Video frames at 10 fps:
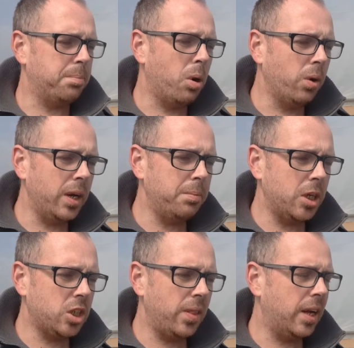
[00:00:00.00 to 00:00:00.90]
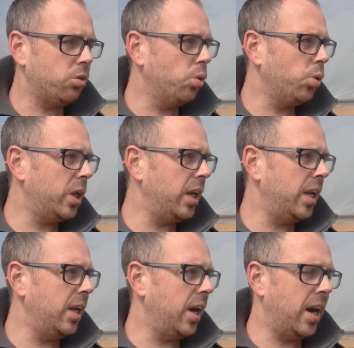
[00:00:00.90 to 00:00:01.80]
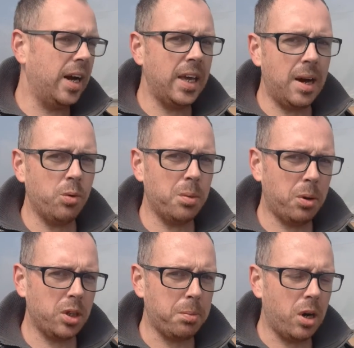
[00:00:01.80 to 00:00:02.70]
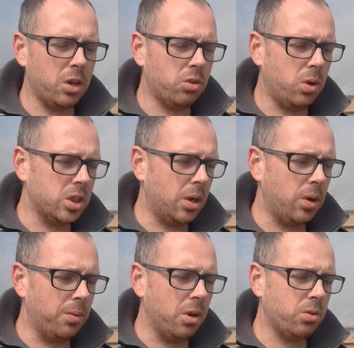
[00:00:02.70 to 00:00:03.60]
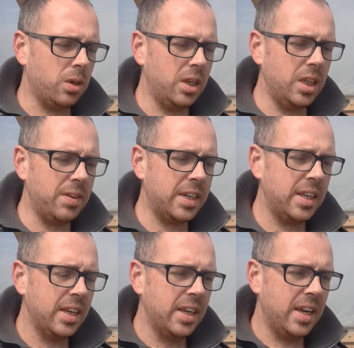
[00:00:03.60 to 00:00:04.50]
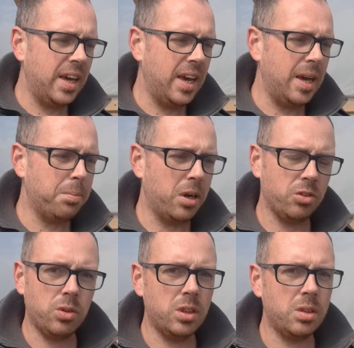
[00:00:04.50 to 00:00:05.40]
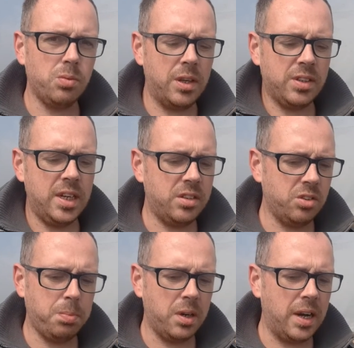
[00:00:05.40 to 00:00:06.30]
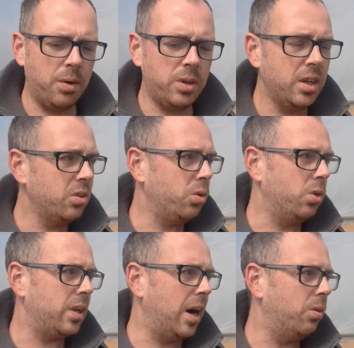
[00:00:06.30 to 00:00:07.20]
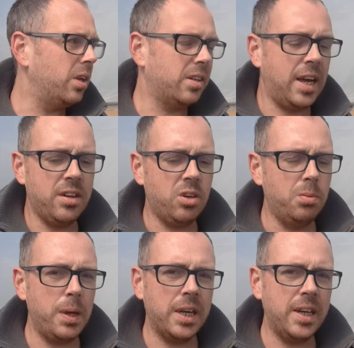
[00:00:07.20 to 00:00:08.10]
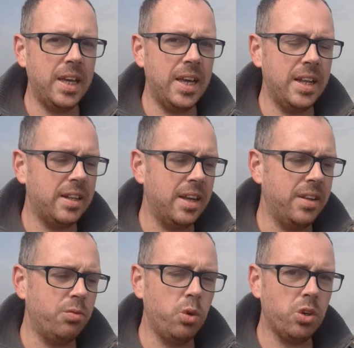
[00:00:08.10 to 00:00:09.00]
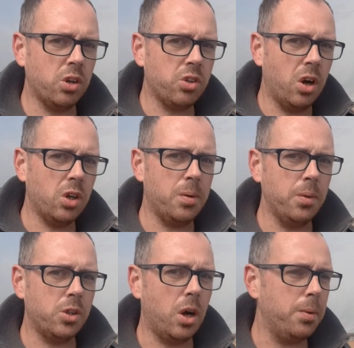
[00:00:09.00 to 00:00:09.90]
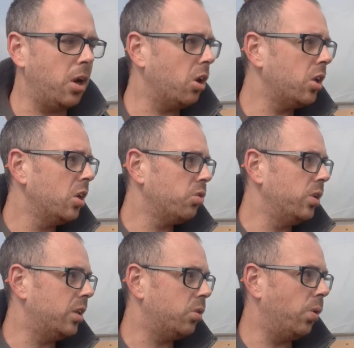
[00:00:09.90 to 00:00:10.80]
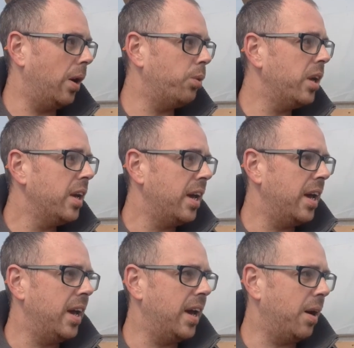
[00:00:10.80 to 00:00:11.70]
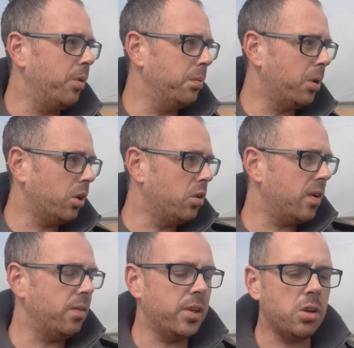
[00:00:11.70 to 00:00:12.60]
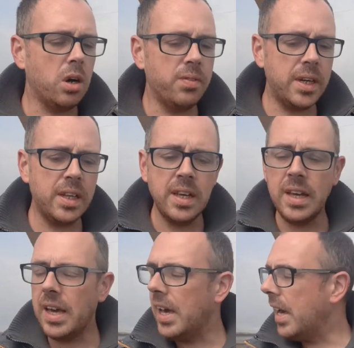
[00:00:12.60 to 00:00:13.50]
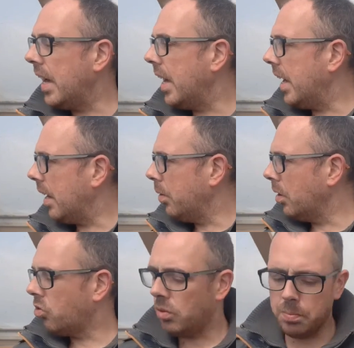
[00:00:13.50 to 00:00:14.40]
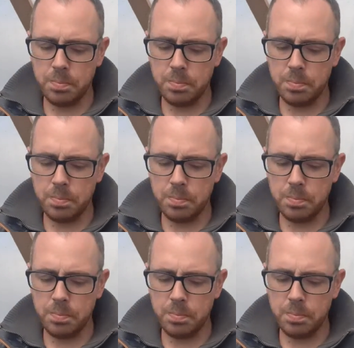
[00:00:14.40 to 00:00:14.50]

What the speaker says: on that pumpkin, make sure that's okay. Yeah, I'm going to put the butternut squash out. I was going to leave it, but I'm just going to risk it, just put it out. So it's out, it's getting too big in there. The roots are starting to come at the top of the lot, so it needs to go out. I will put a cover over the top of it, and I will